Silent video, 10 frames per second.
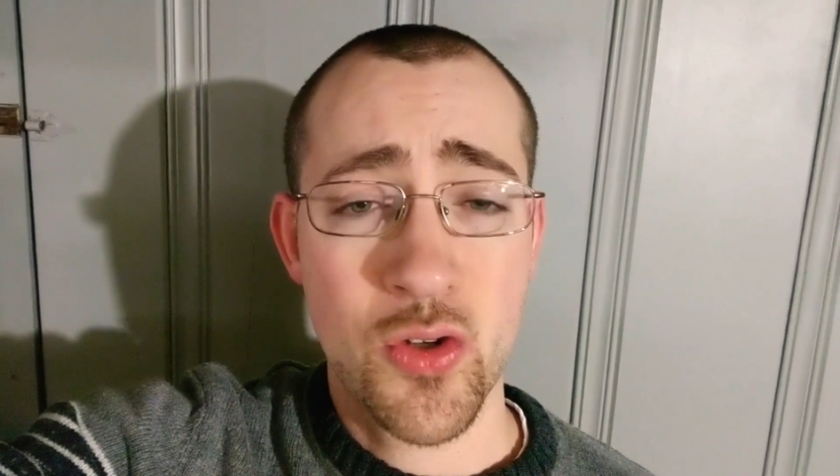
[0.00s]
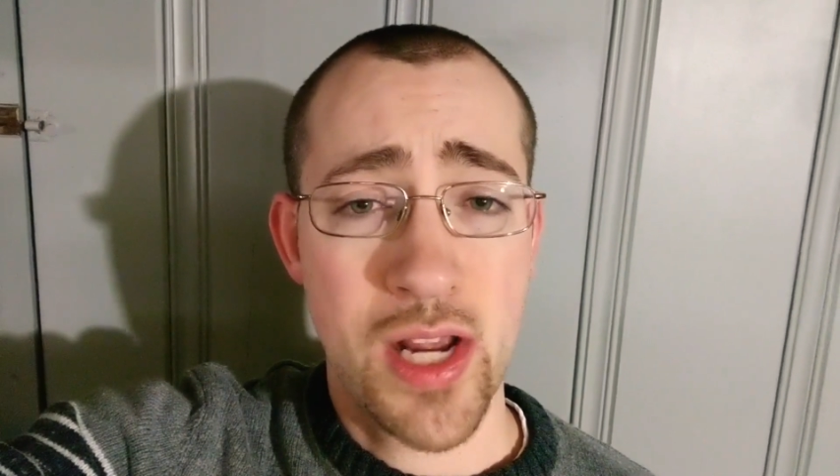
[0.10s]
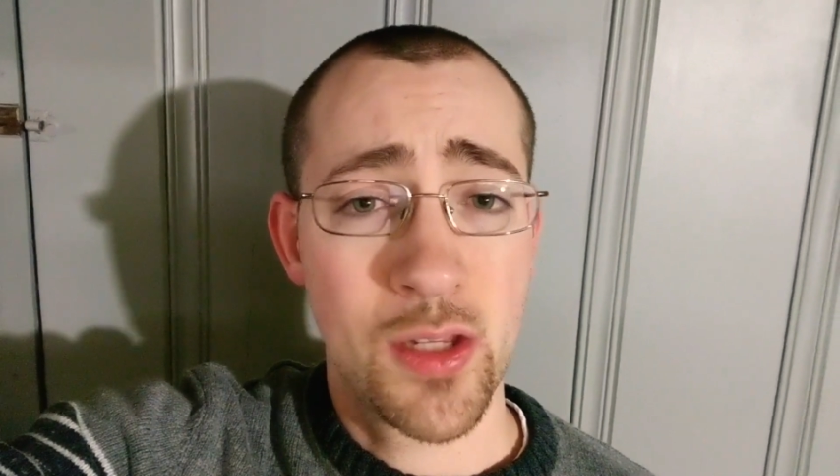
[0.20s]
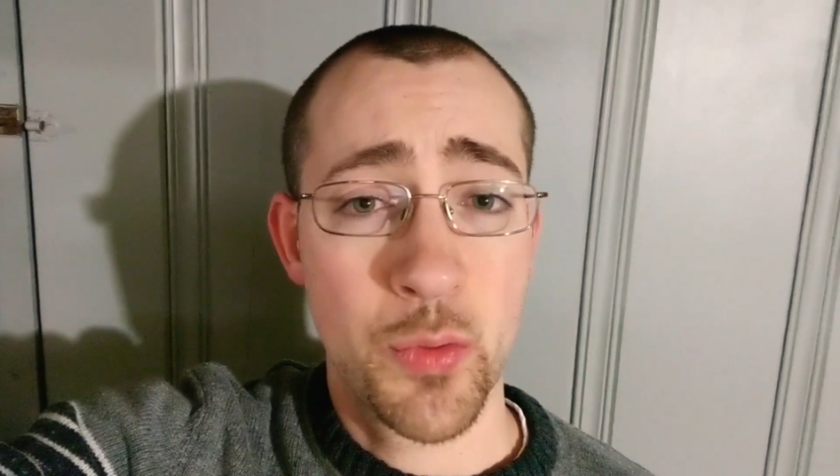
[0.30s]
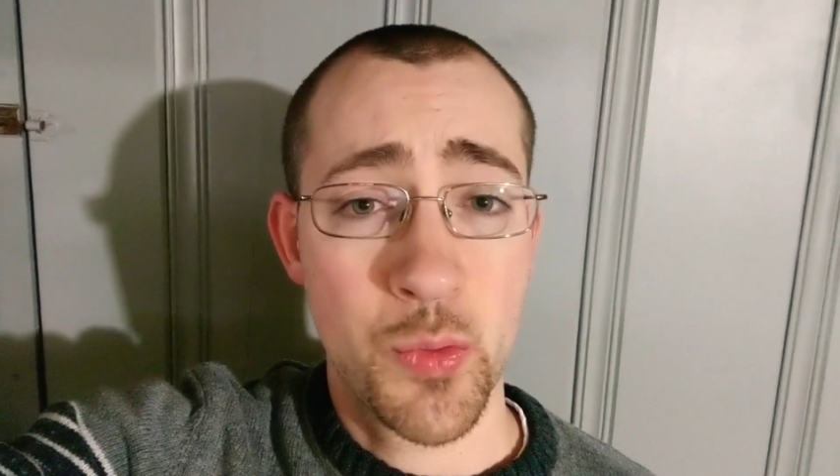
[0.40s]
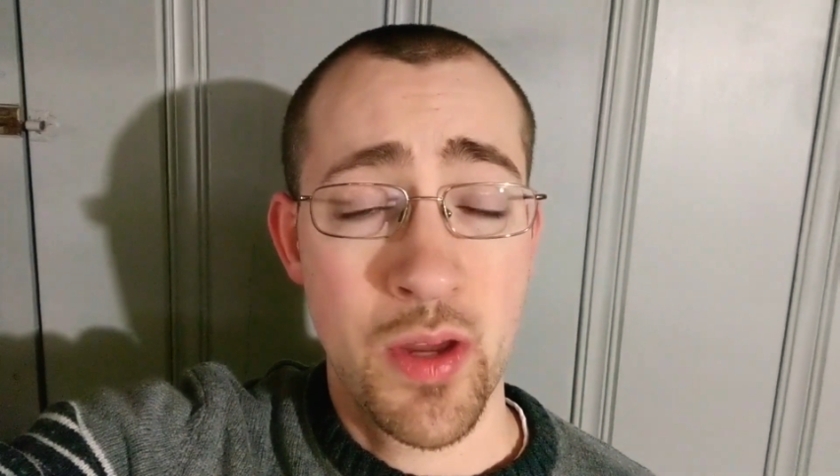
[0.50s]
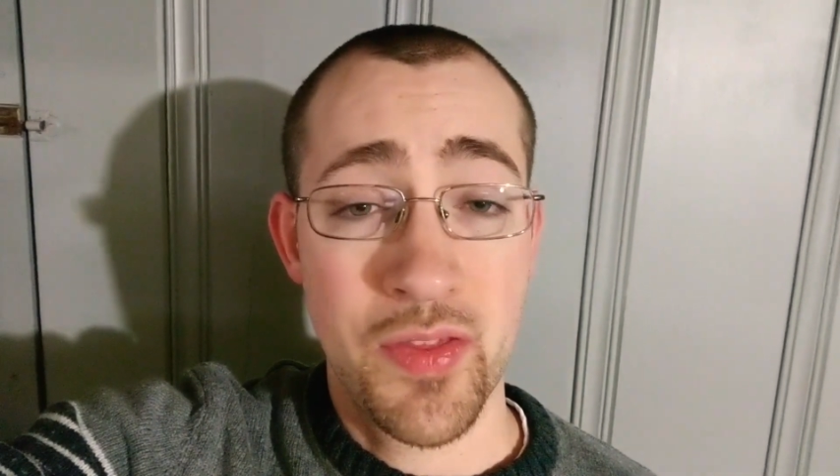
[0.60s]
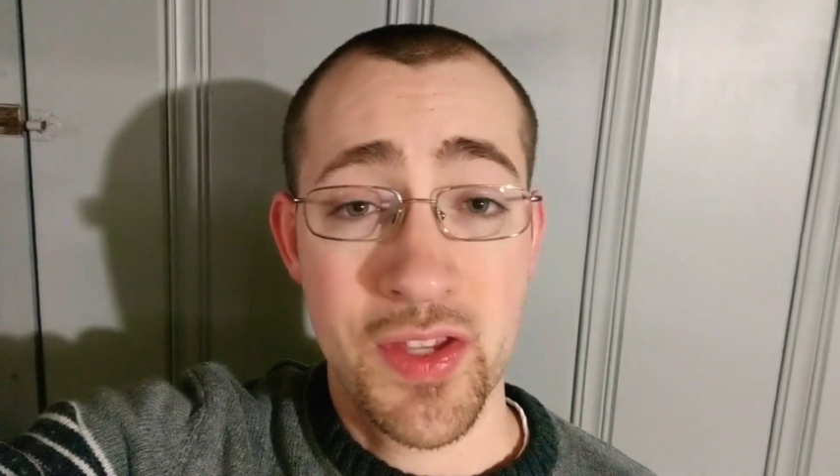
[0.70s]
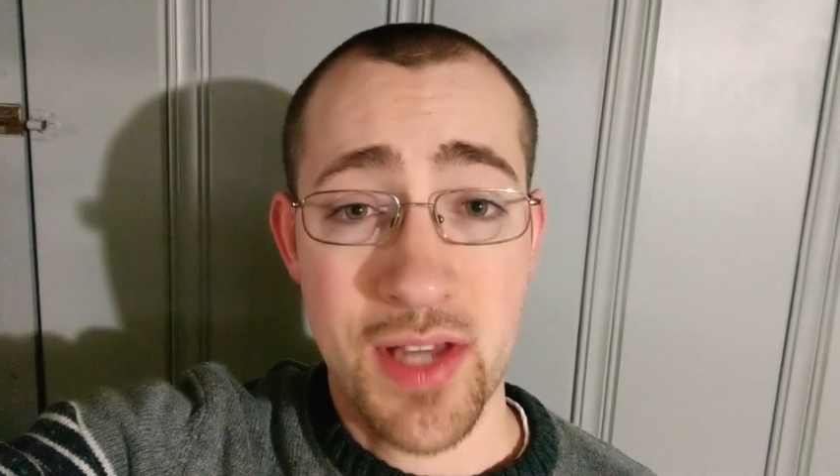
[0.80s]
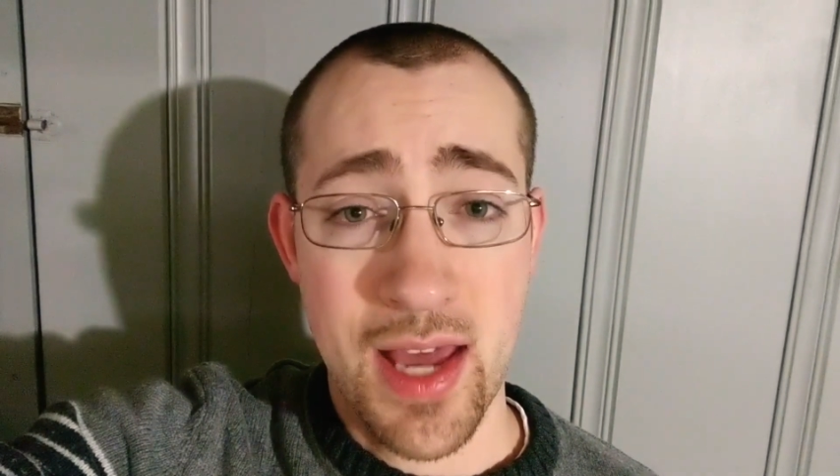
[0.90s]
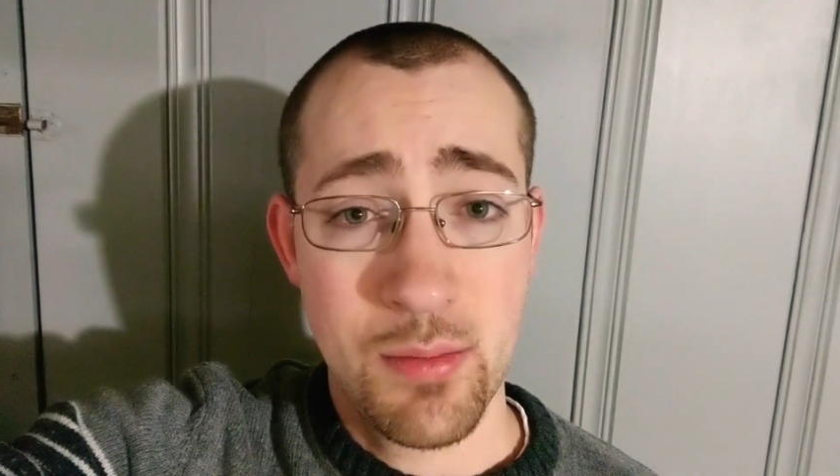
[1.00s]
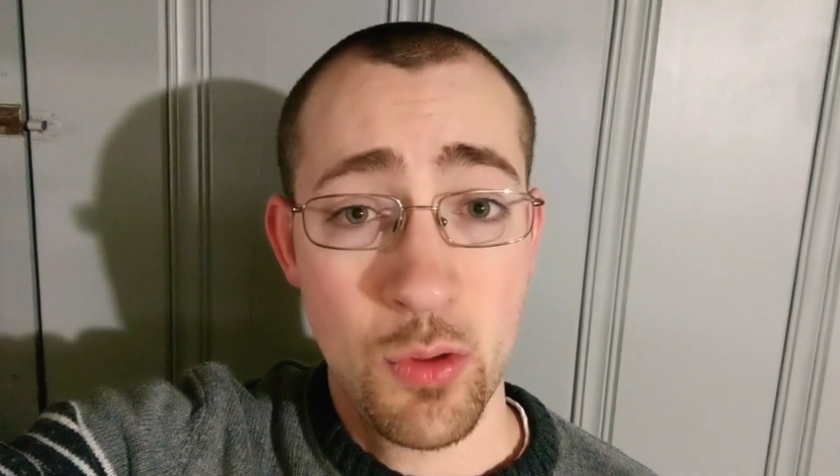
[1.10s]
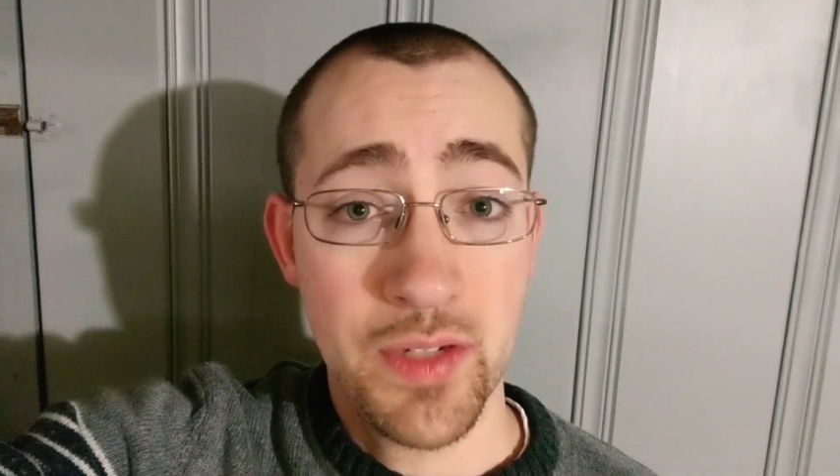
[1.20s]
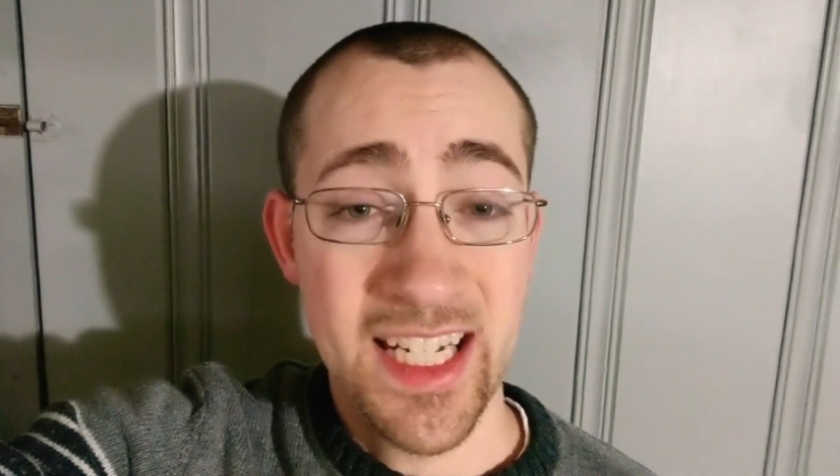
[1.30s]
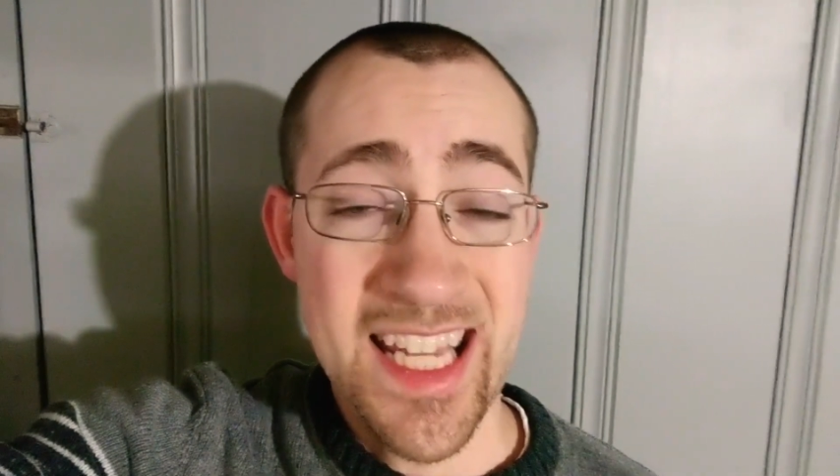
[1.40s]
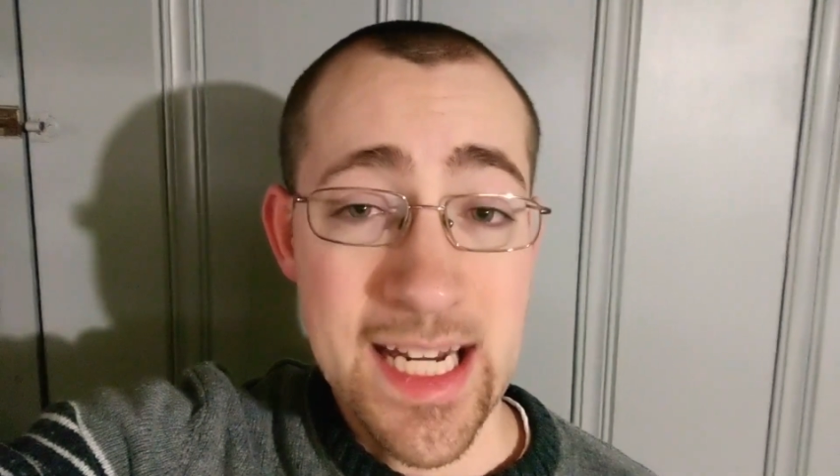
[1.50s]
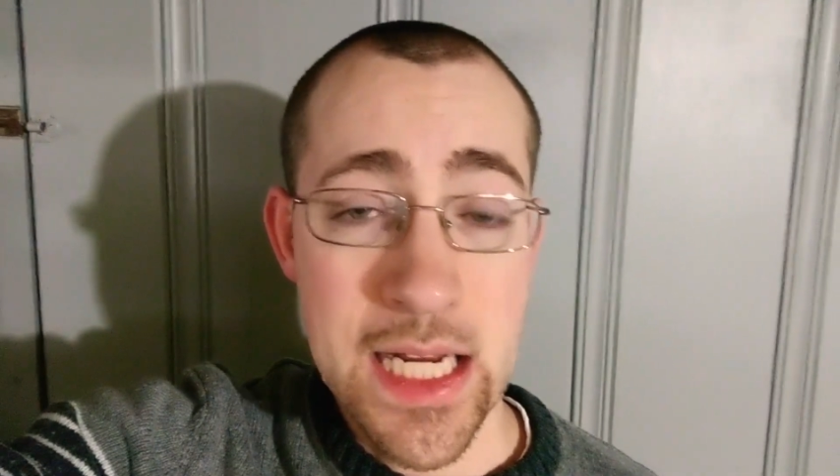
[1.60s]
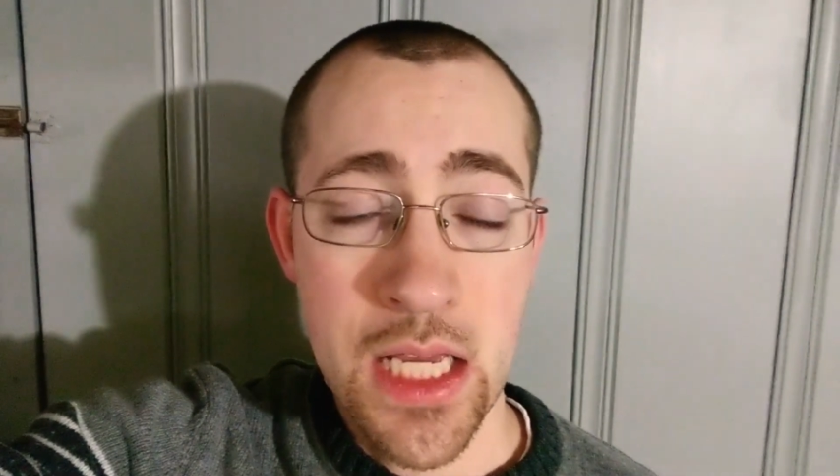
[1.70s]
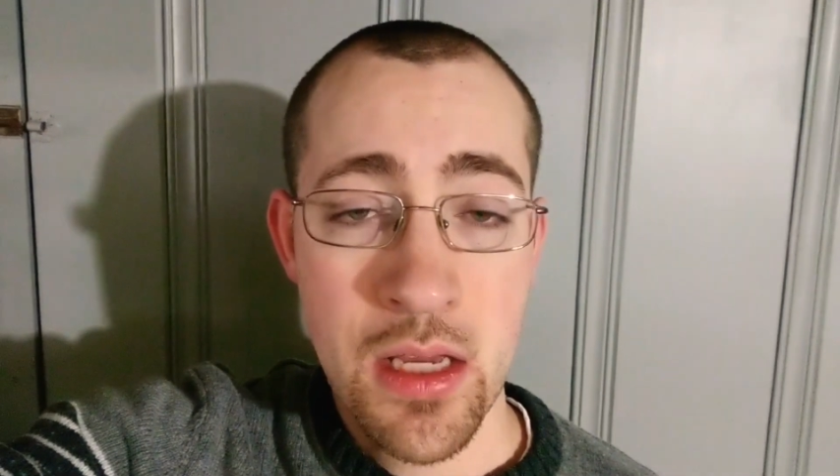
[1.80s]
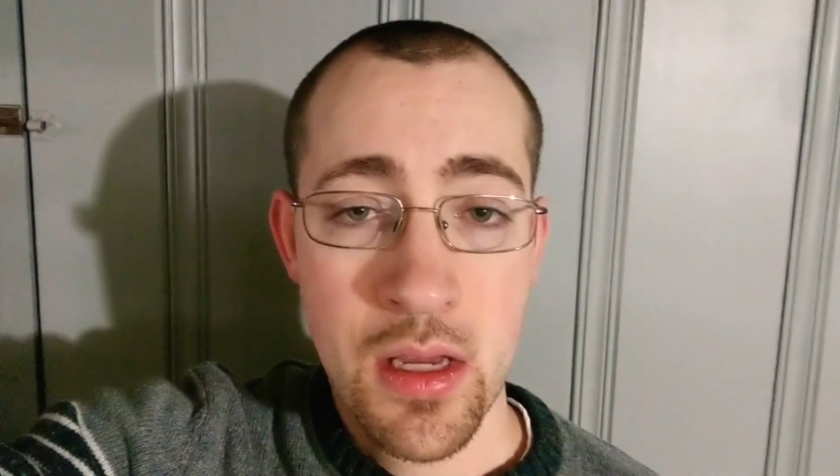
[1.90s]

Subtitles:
trailer was what this kind of movie needed.